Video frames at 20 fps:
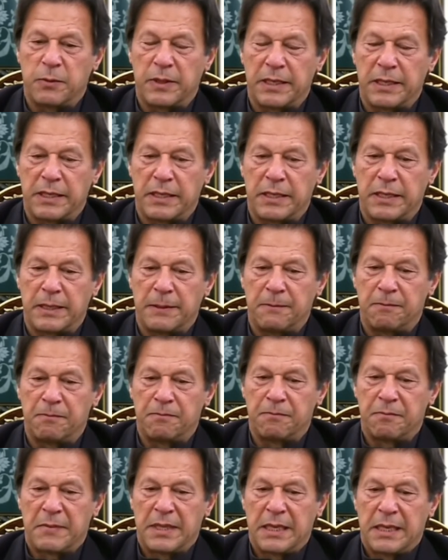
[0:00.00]
when
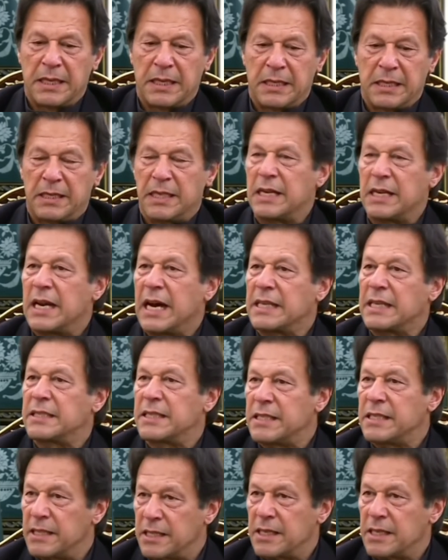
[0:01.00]
the
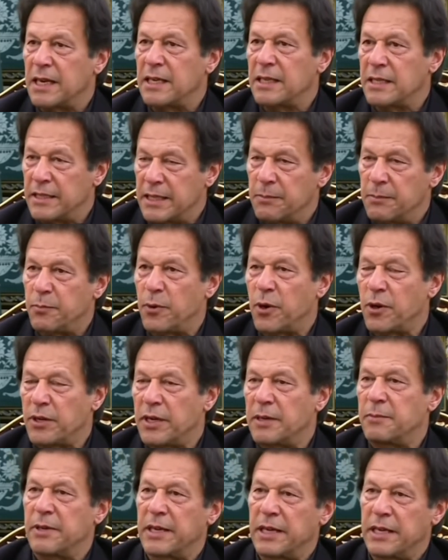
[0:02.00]
Nazis started the
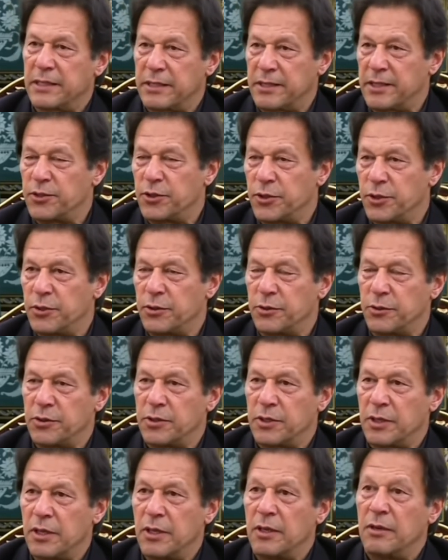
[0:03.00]
pogrom against the
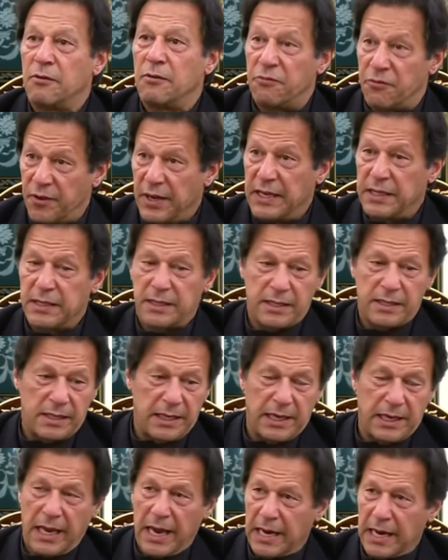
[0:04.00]
Jews, first
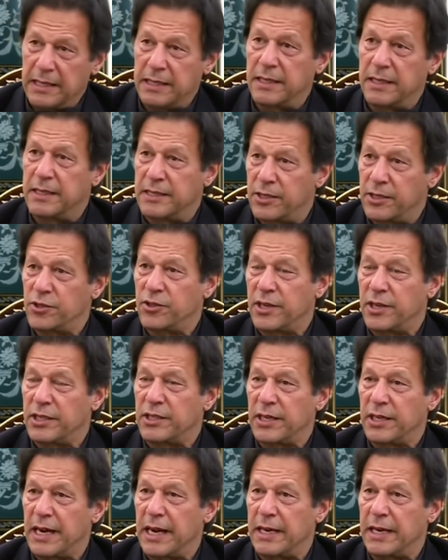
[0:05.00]
they had the
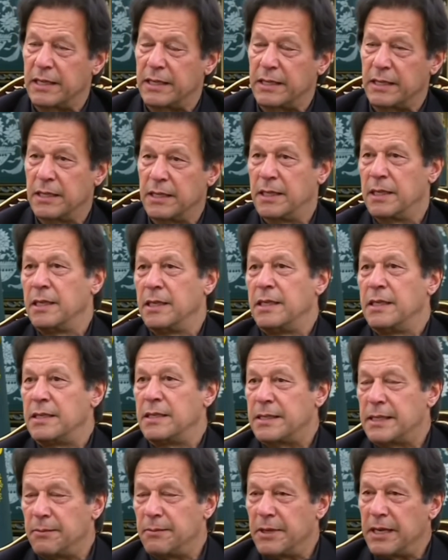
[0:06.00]
Registration Act.
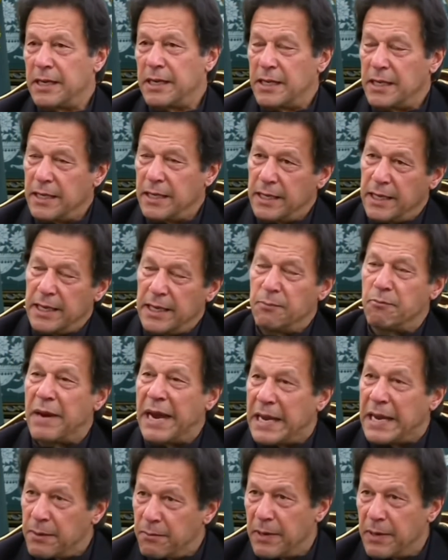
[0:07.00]
Similarly, in
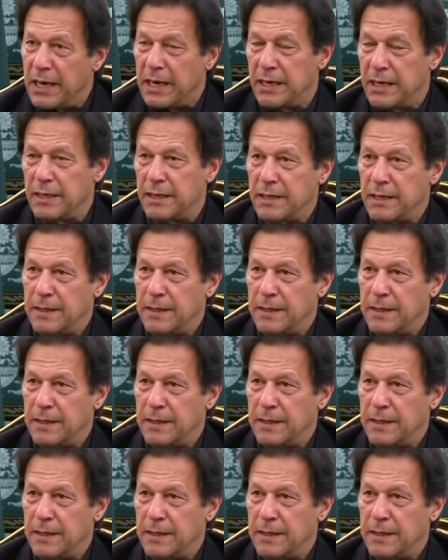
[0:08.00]
Myanmar,